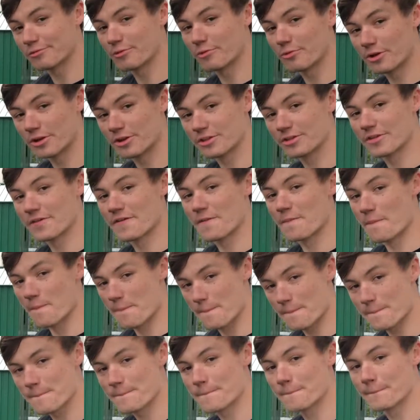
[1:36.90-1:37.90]
what we're going to do.
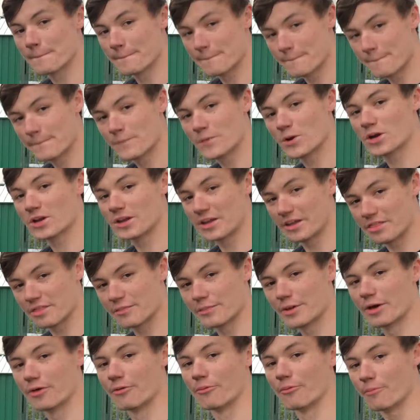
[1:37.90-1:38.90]
We're going to nick the
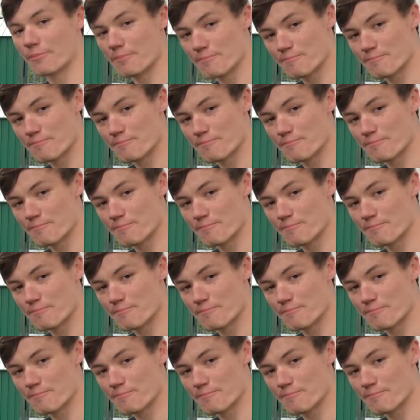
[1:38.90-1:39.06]
mount.